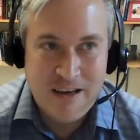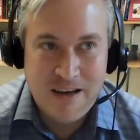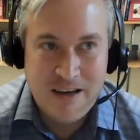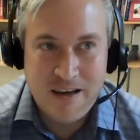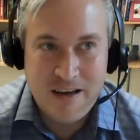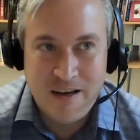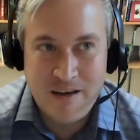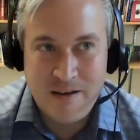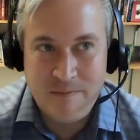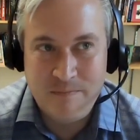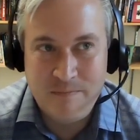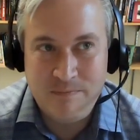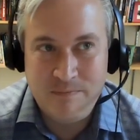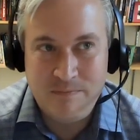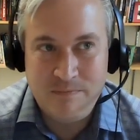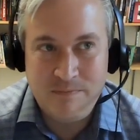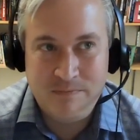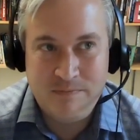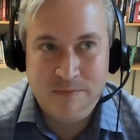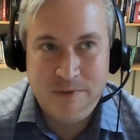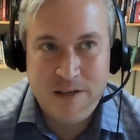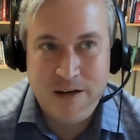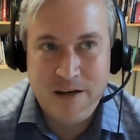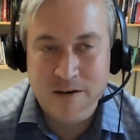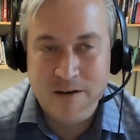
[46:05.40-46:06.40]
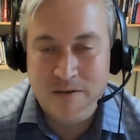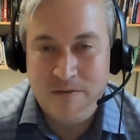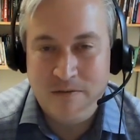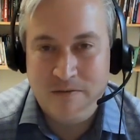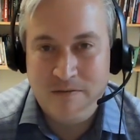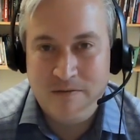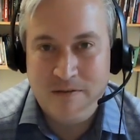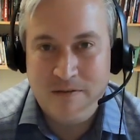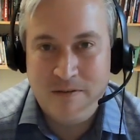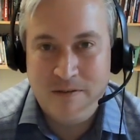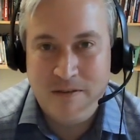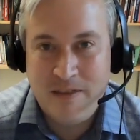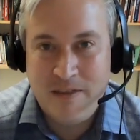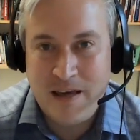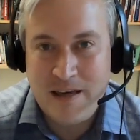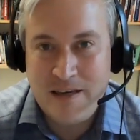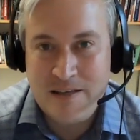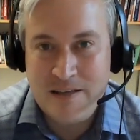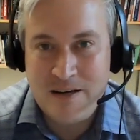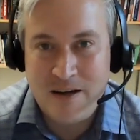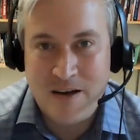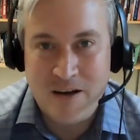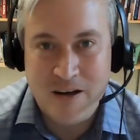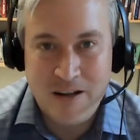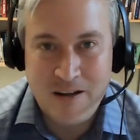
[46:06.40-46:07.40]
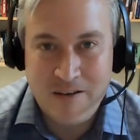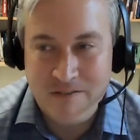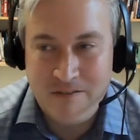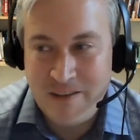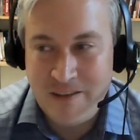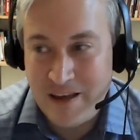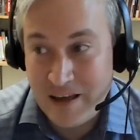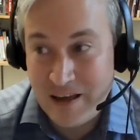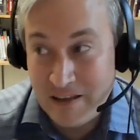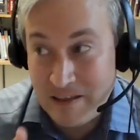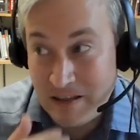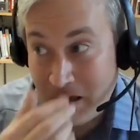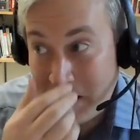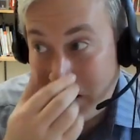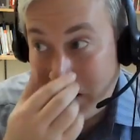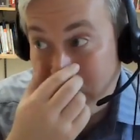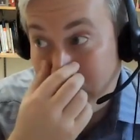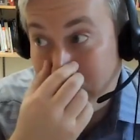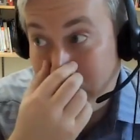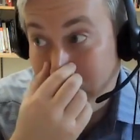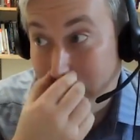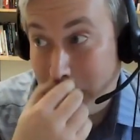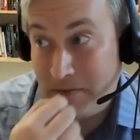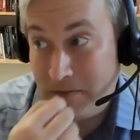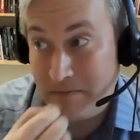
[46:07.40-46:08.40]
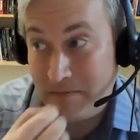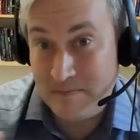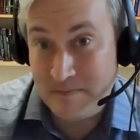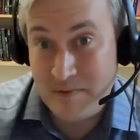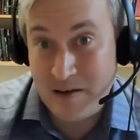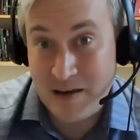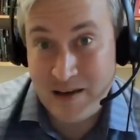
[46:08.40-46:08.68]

thanks to all of the other